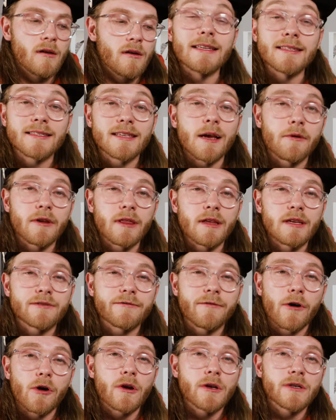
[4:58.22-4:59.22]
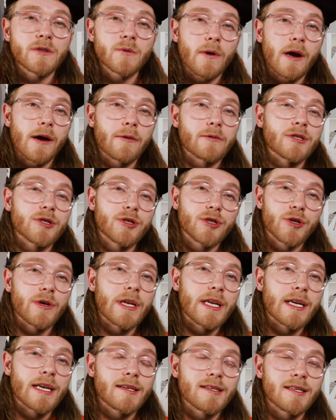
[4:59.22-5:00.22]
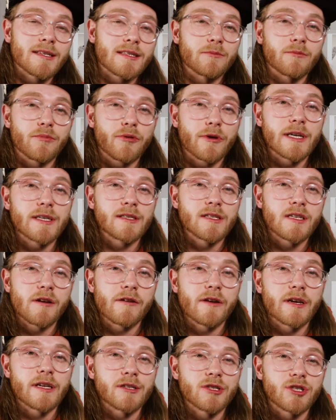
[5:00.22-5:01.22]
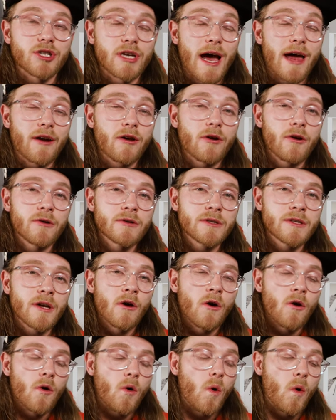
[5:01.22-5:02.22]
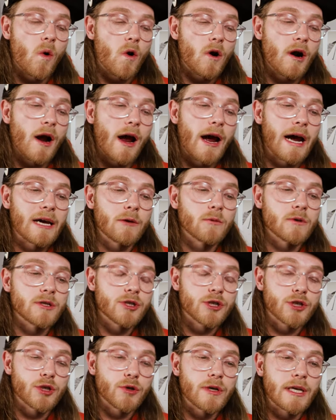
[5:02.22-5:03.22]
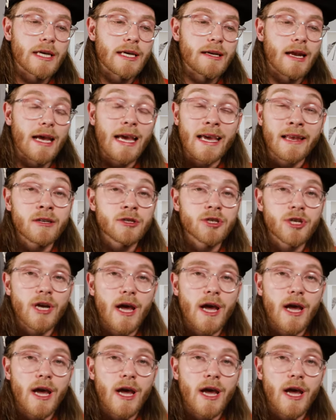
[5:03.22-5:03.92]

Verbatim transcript: In some of these photos where I was shooting into some pretty serious shadows or I was shooting in